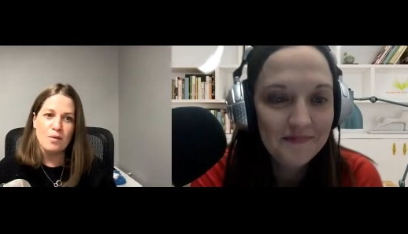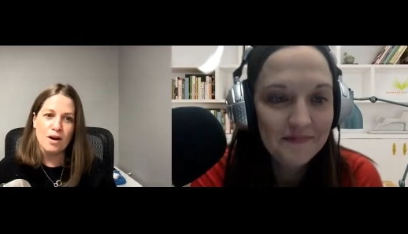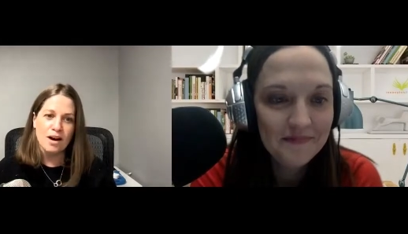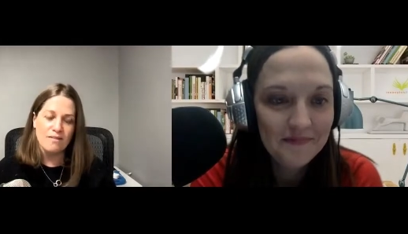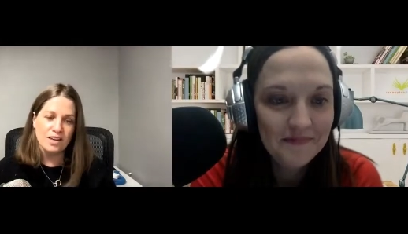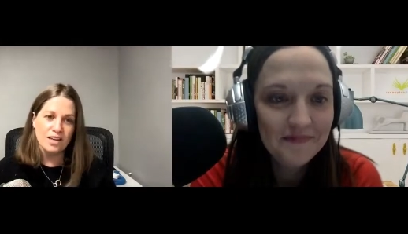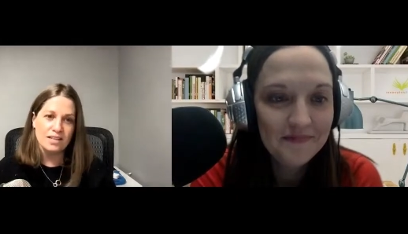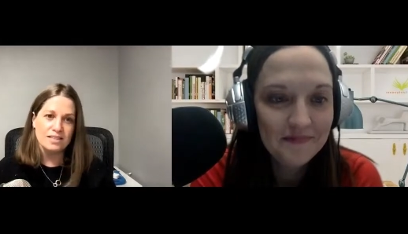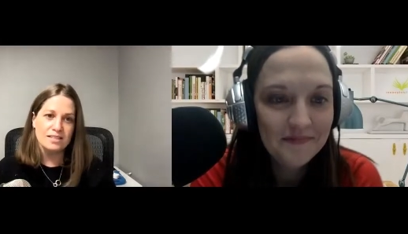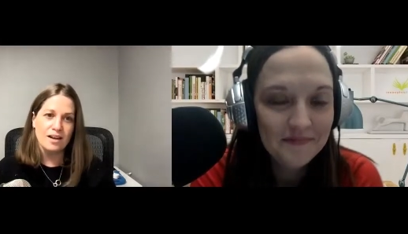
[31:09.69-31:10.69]

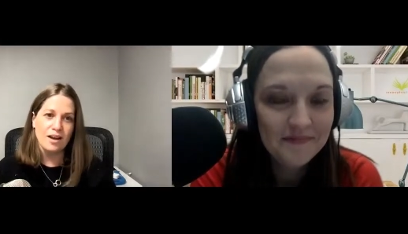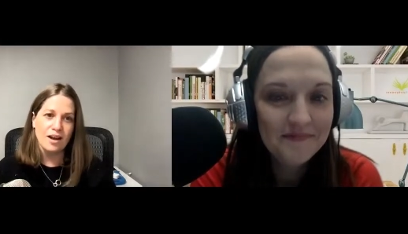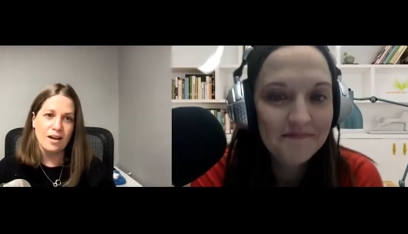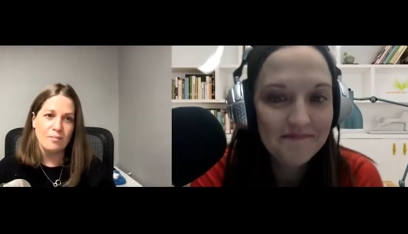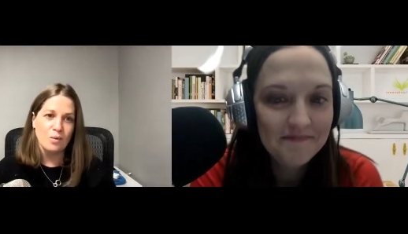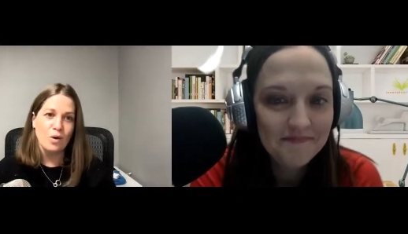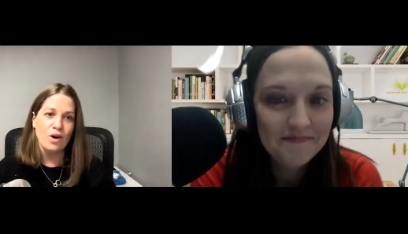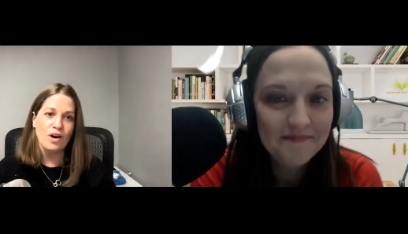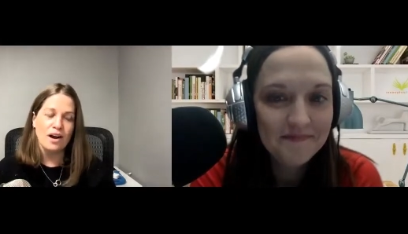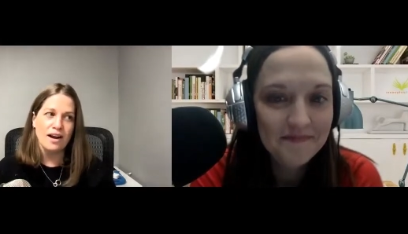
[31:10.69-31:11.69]
Speaker 1: obvious uh, and
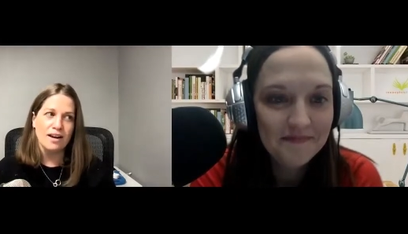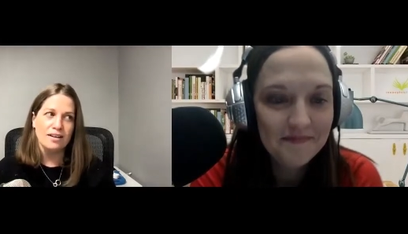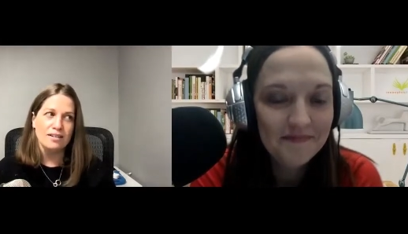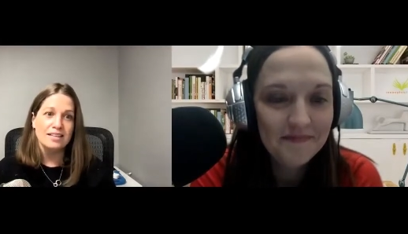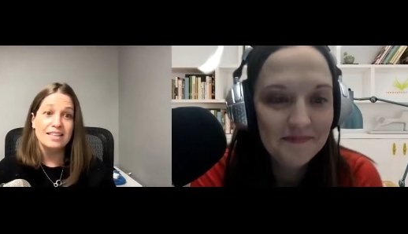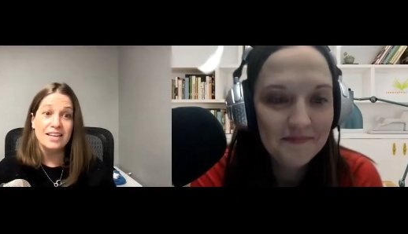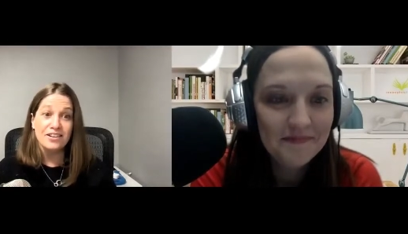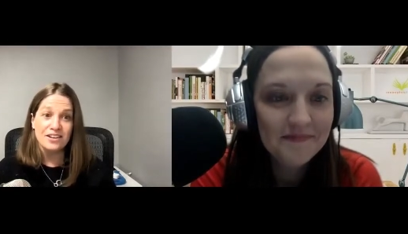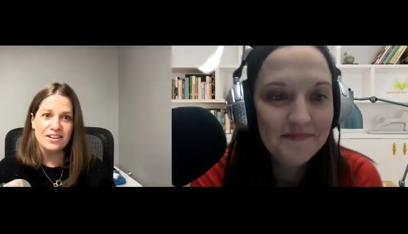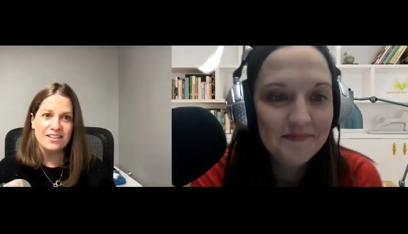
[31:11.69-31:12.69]
more uh,
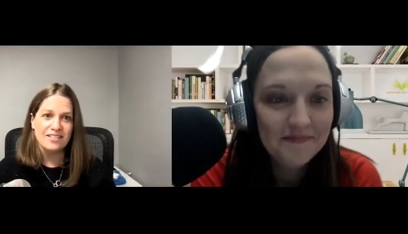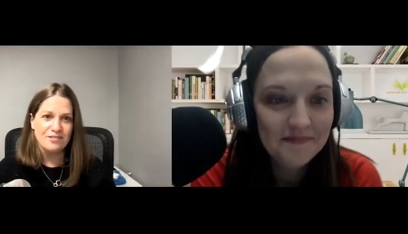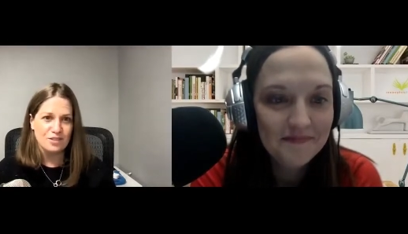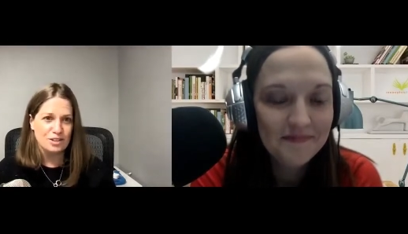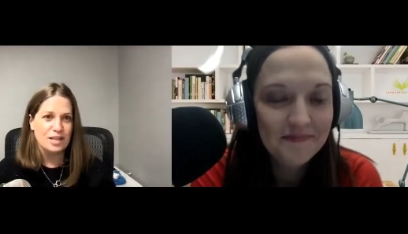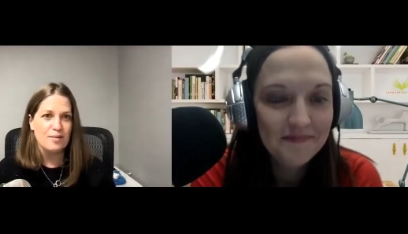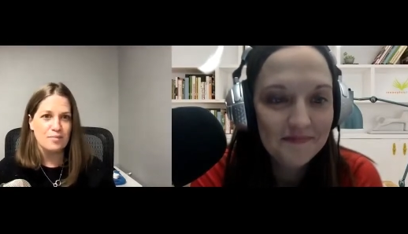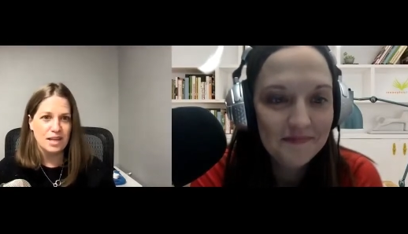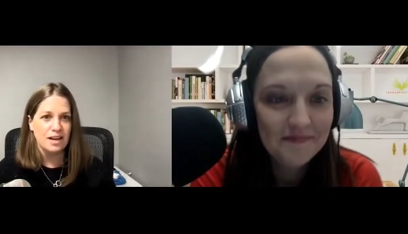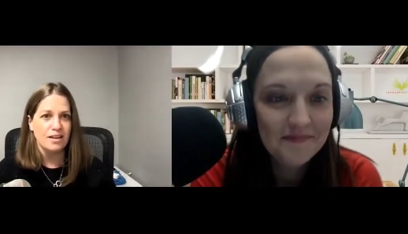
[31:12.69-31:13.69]
clear for some
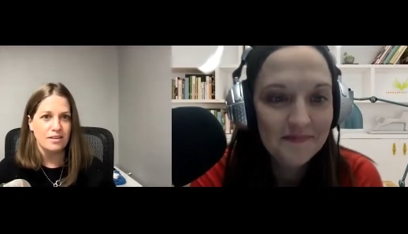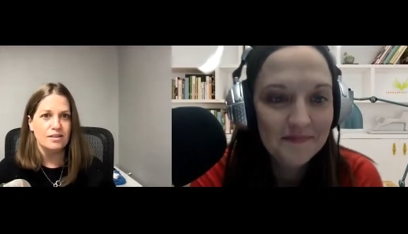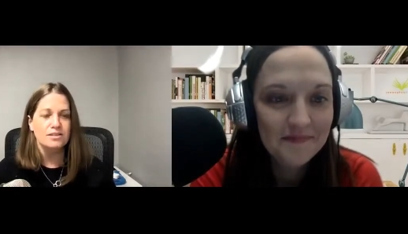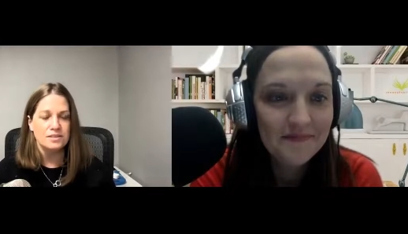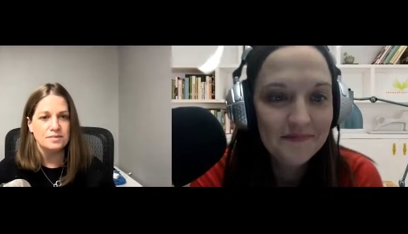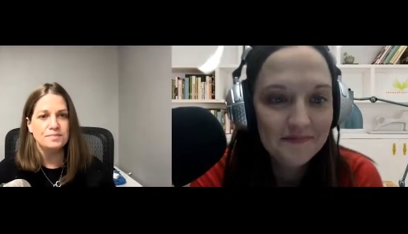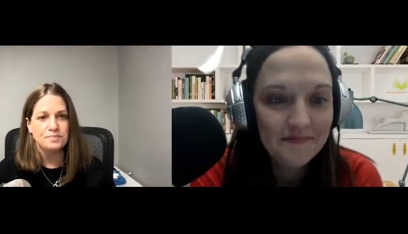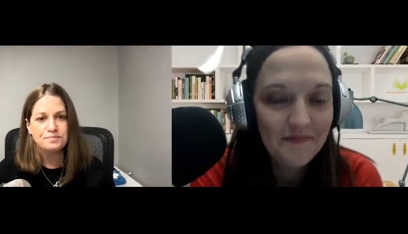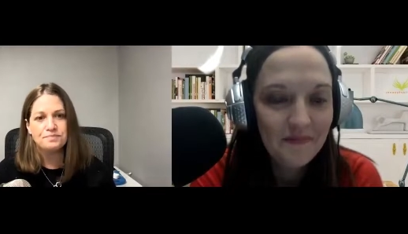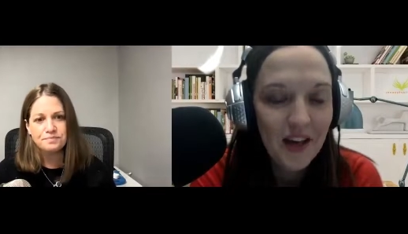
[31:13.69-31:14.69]
than others
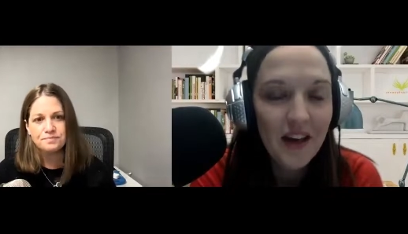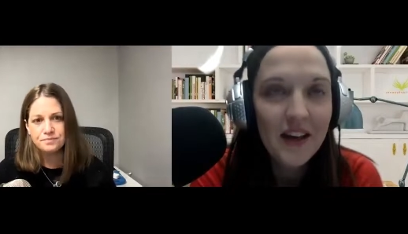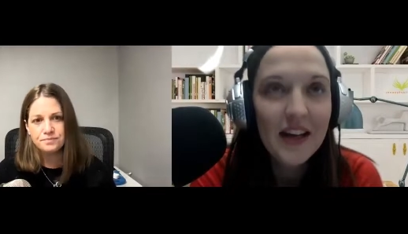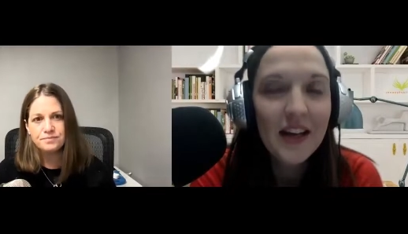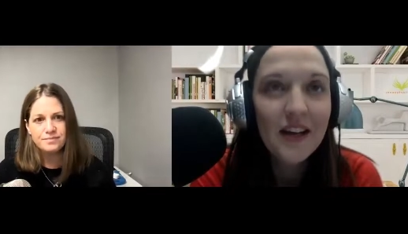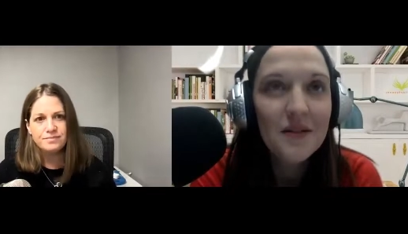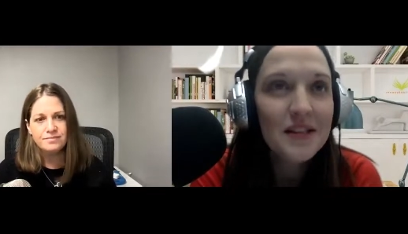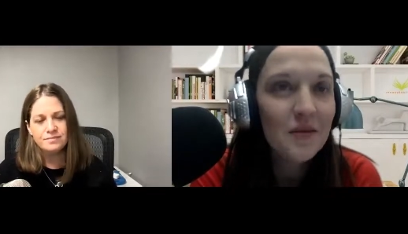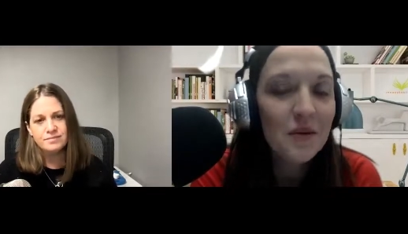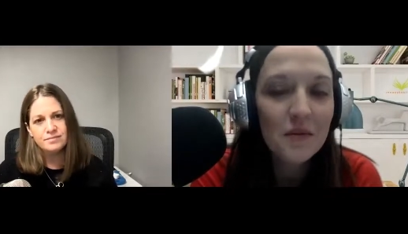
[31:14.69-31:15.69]
yeah
Speaker 2: and i always
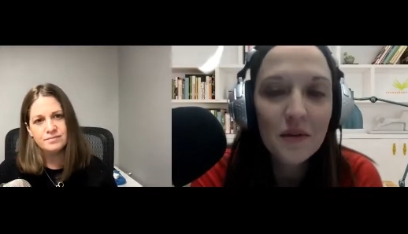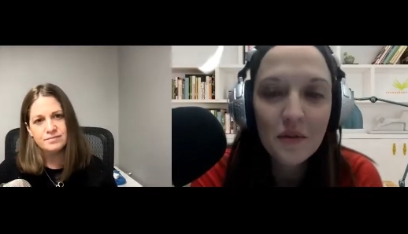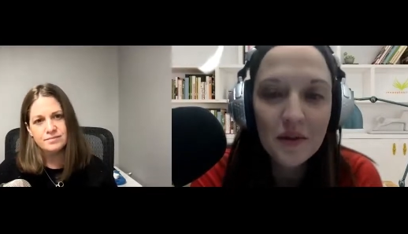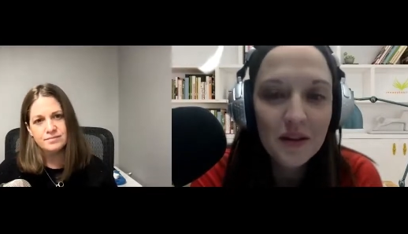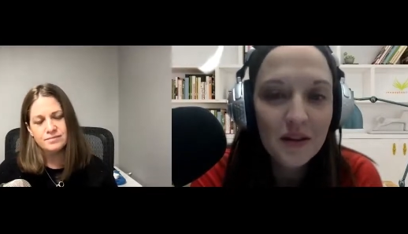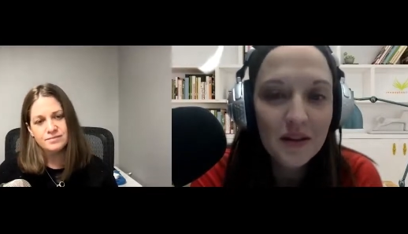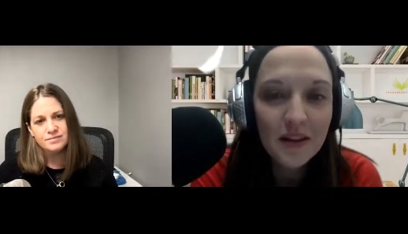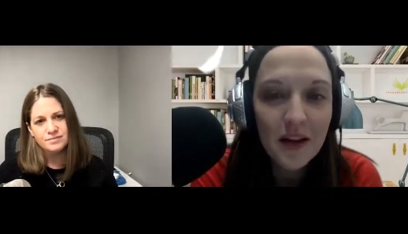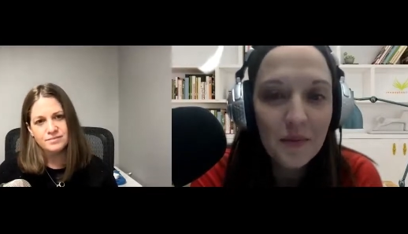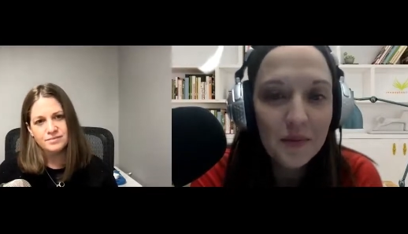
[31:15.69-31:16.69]
tell people the the
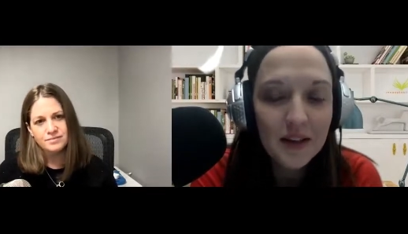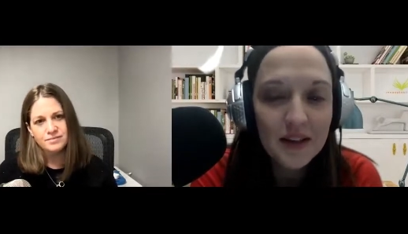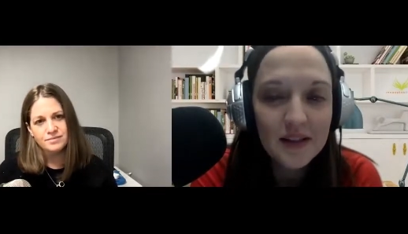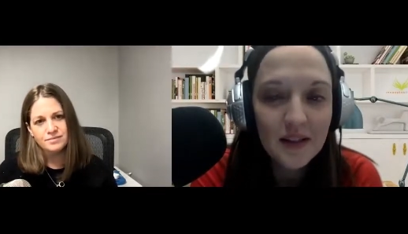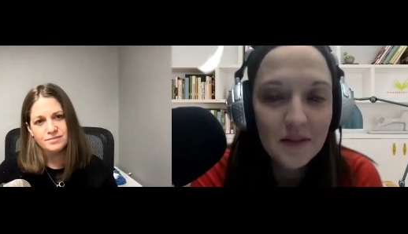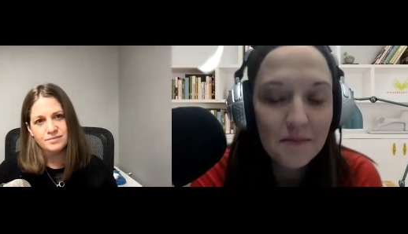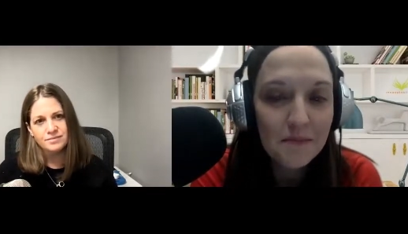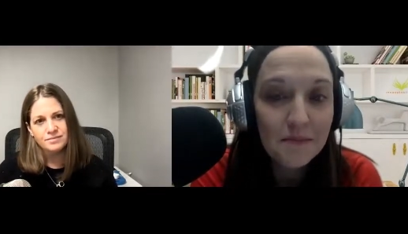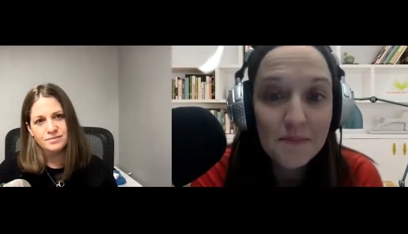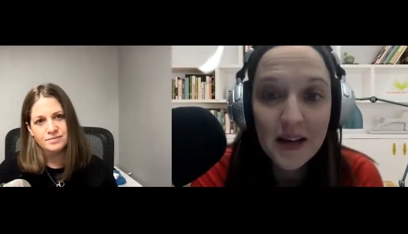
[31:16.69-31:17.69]
complex
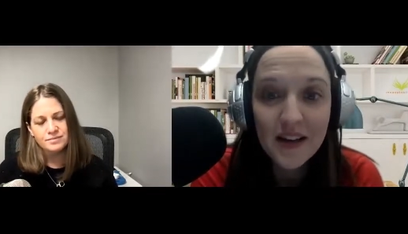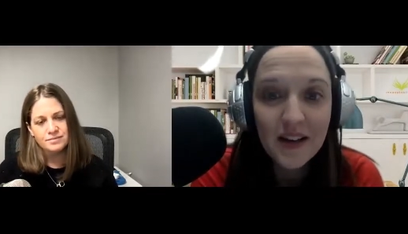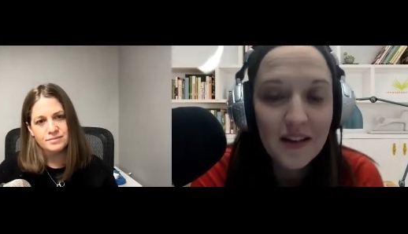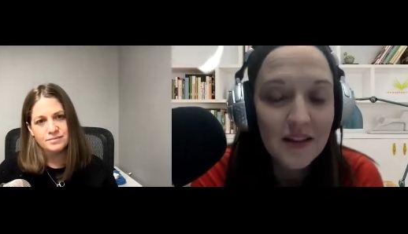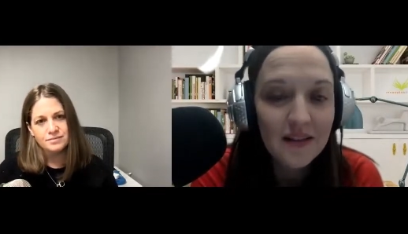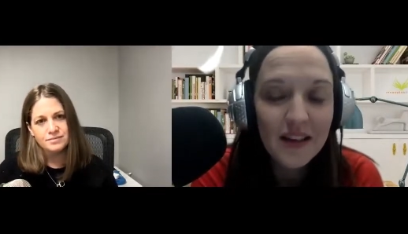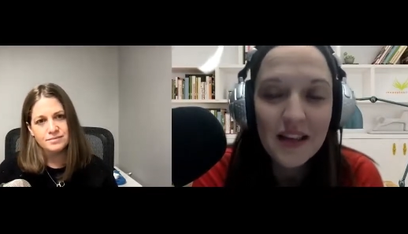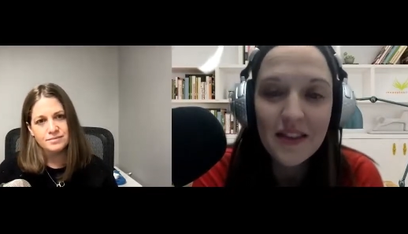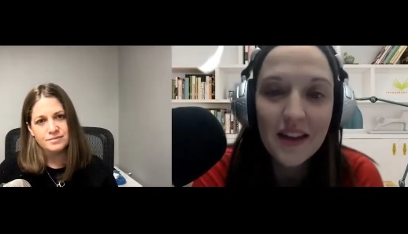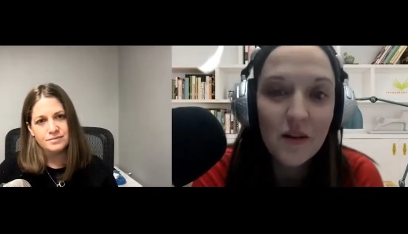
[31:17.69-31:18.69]
body
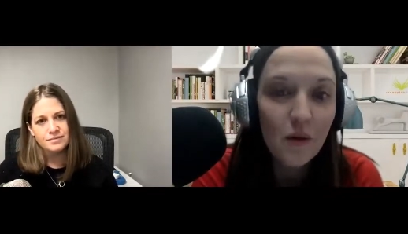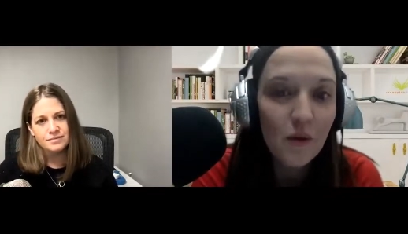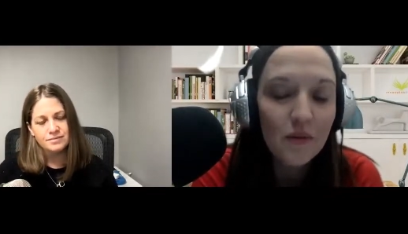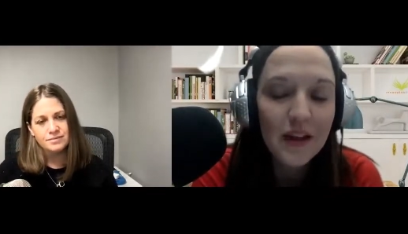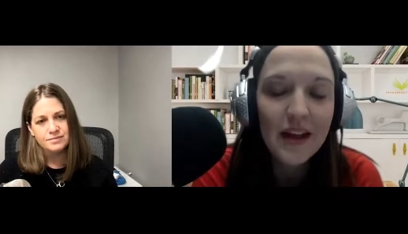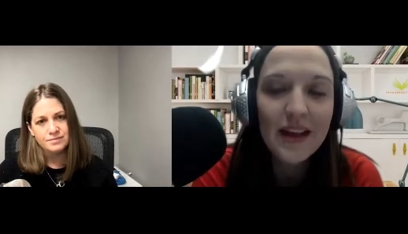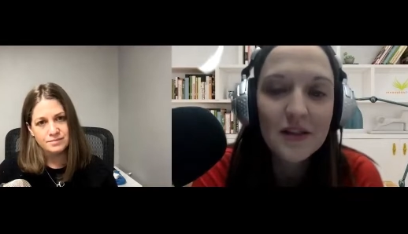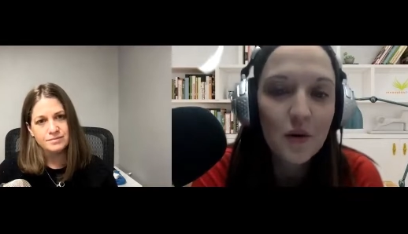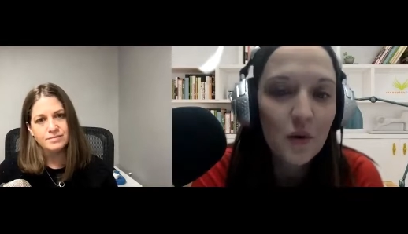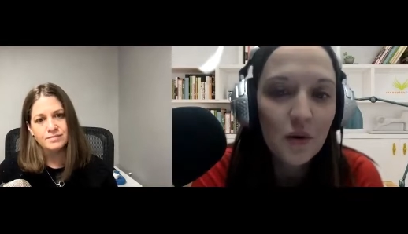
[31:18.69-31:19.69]
like that whole that
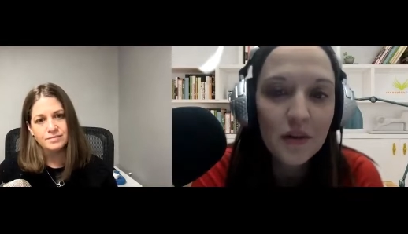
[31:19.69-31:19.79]
adds a whole